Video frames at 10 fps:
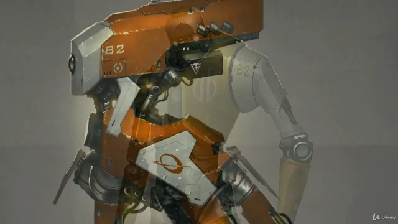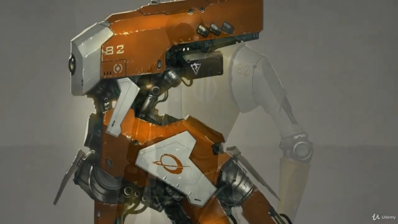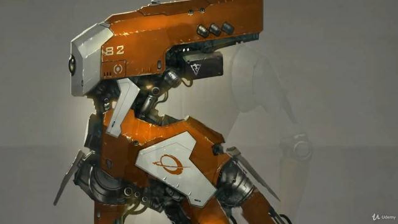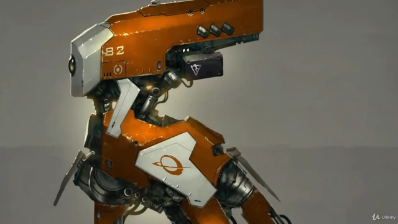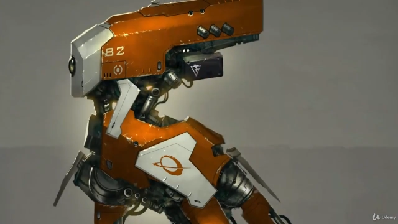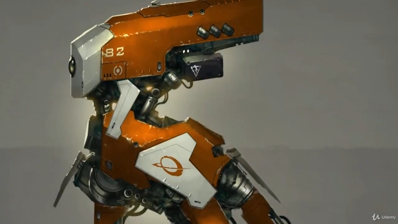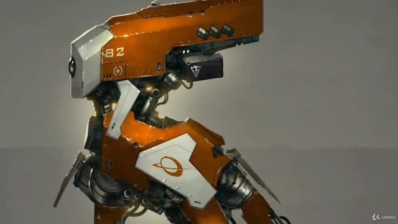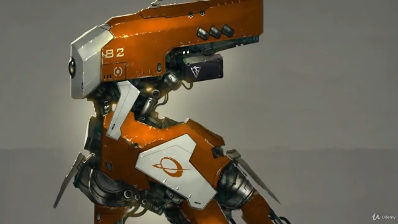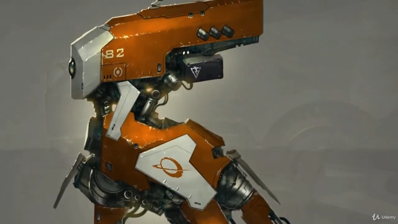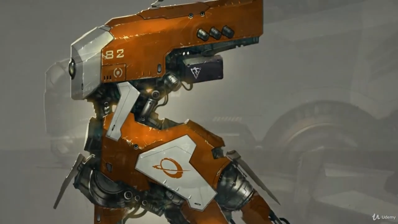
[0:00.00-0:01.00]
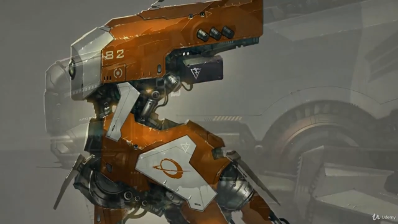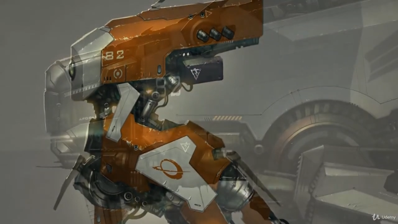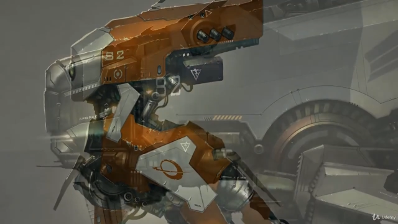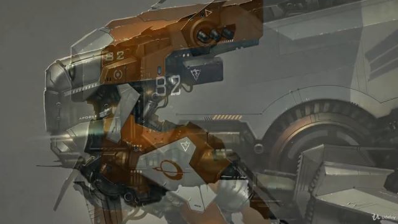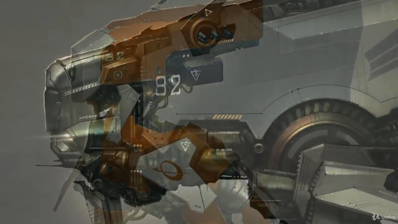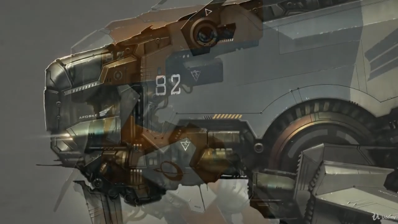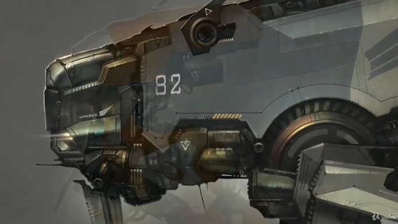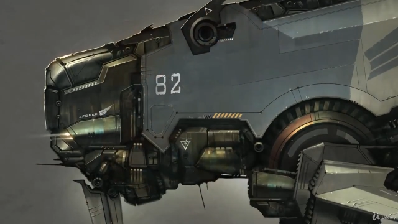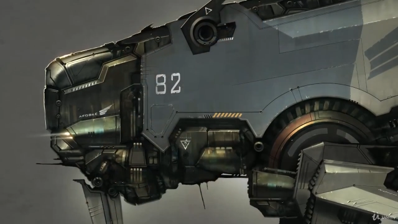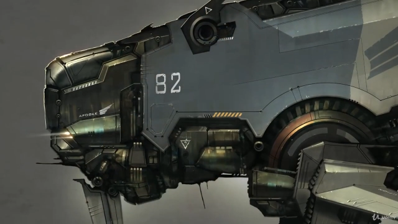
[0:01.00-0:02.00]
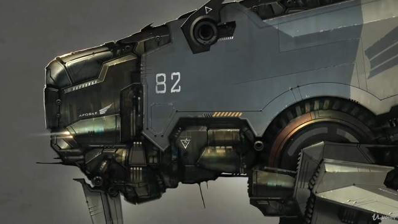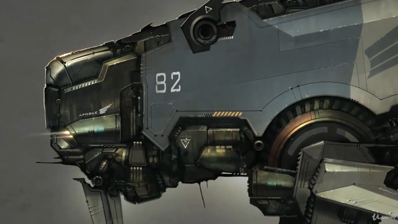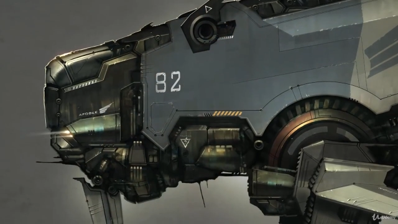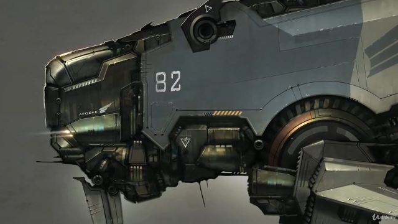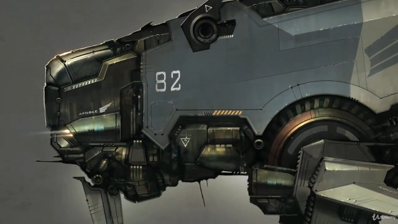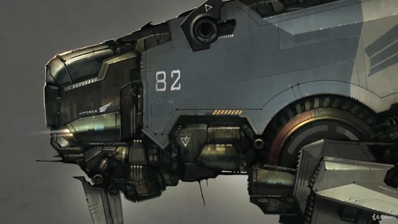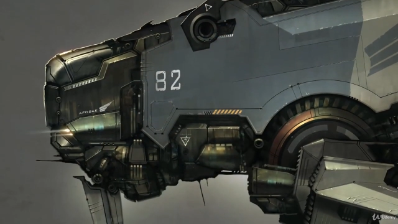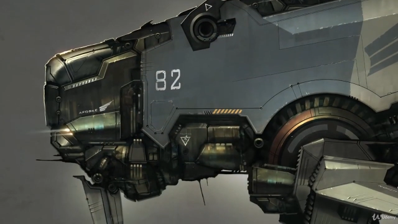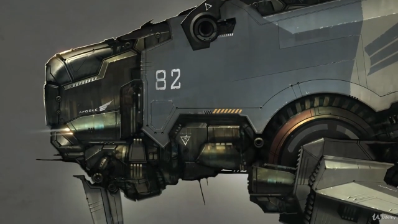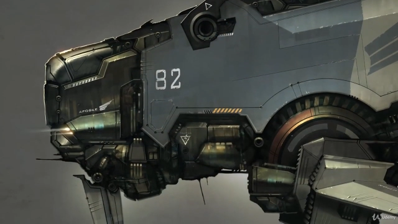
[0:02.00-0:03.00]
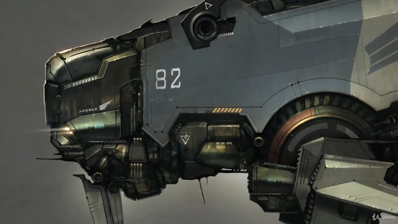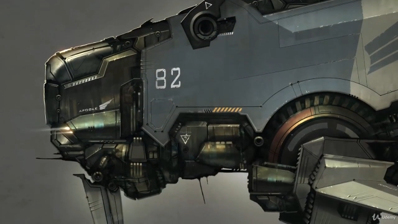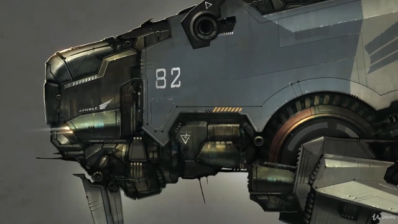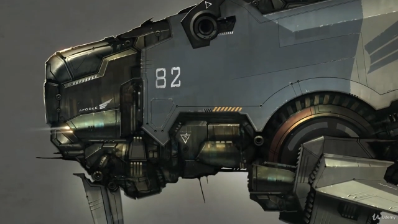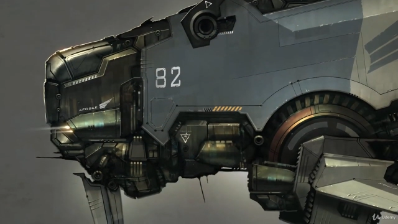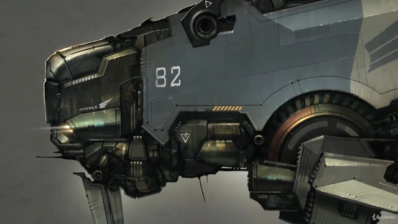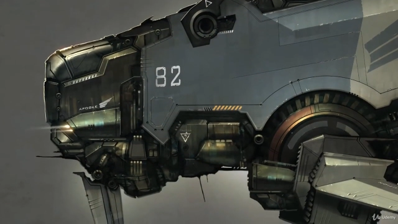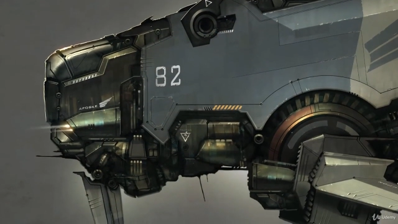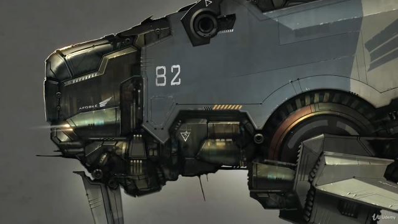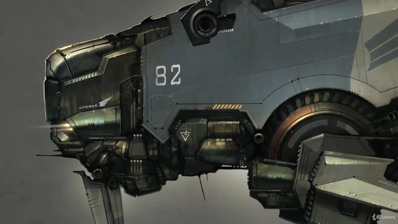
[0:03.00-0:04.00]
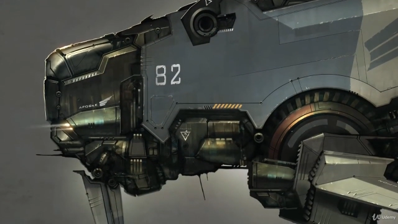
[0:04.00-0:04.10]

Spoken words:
(no speaker visible)